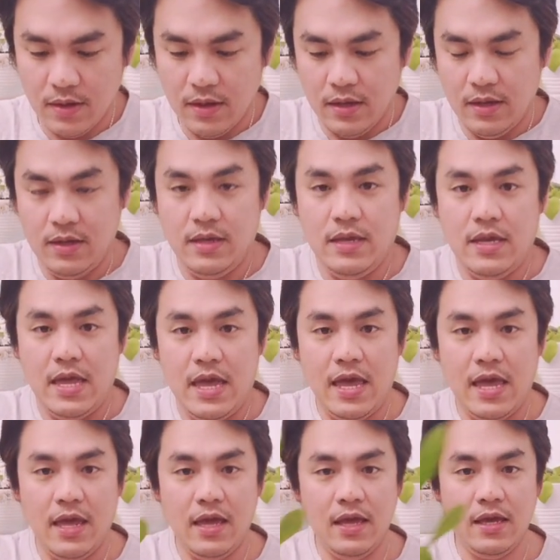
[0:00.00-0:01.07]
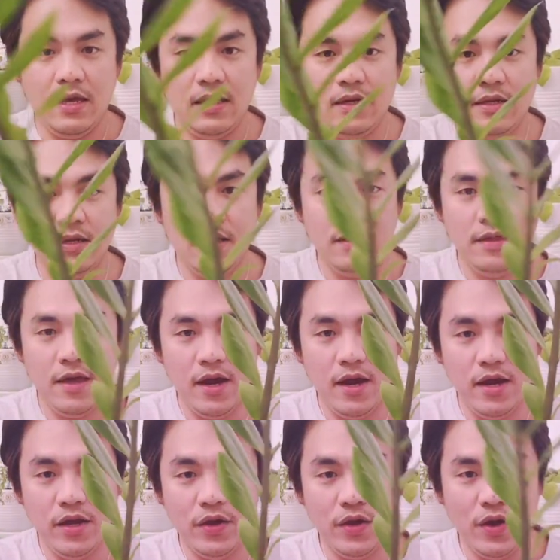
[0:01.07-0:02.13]
And there you go,
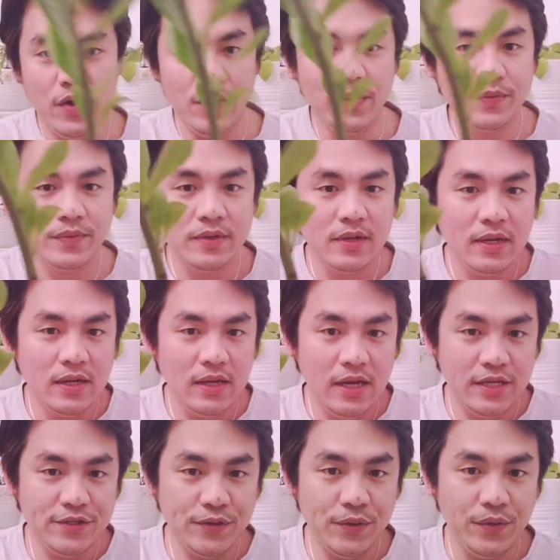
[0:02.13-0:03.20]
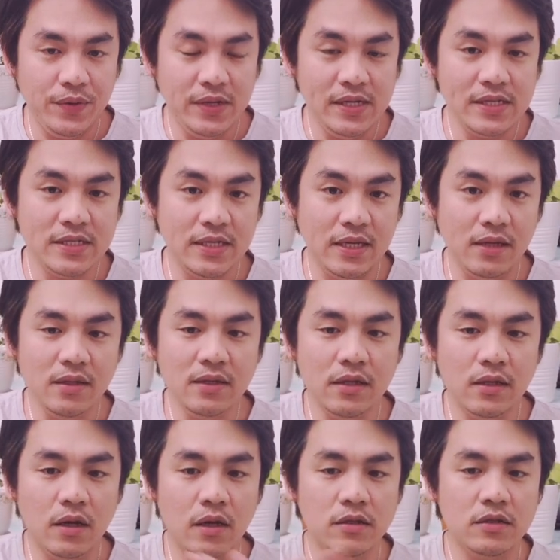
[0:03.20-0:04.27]
it's already sealed on
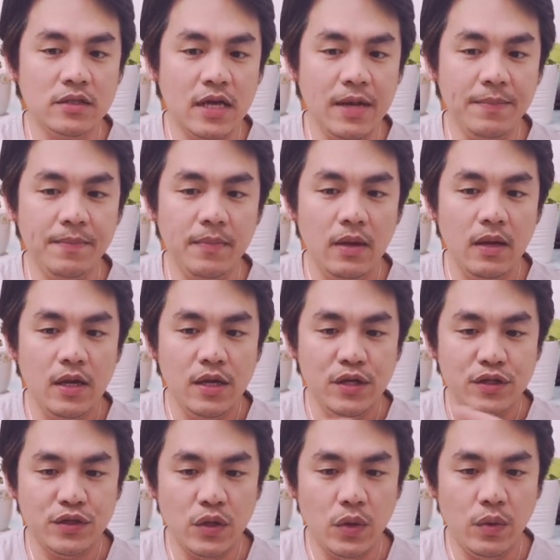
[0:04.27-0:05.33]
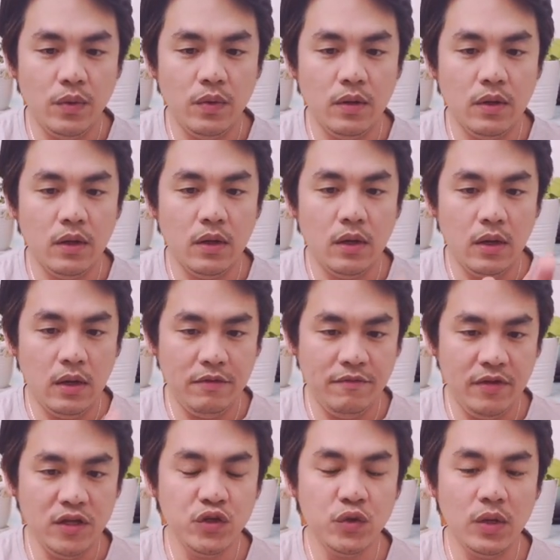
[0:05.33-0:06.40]
top. So
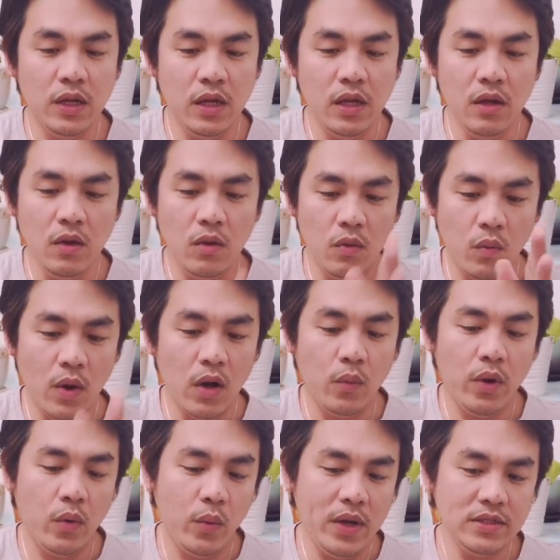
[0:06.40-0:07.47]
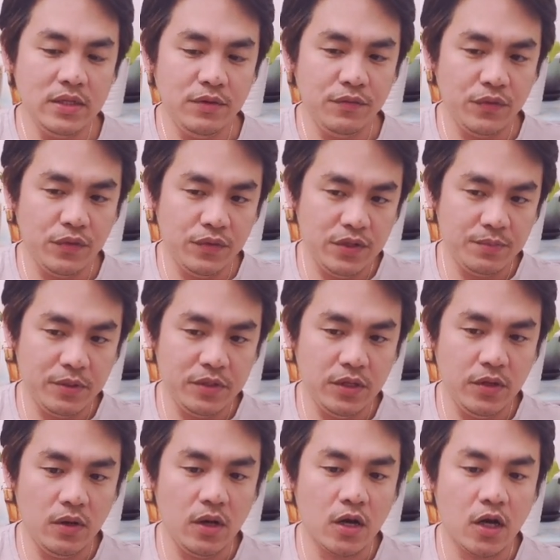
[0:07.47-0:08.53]
eventually, while we're waiting for this particular
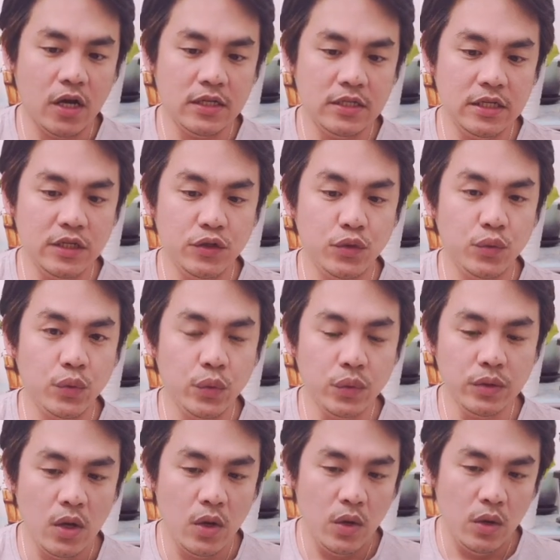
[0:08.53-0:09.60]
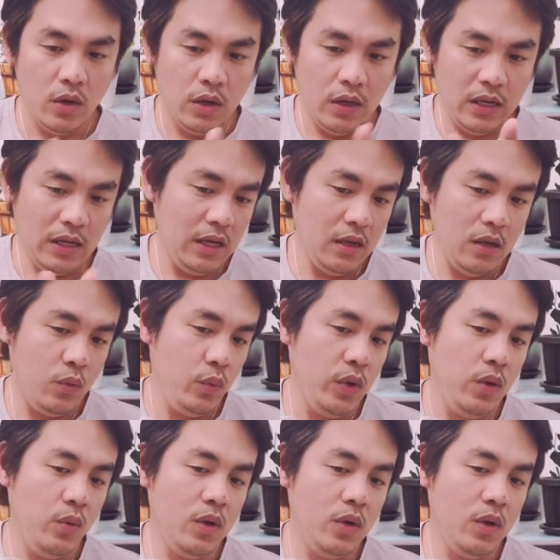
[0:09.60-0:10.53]
cutting to root, we will just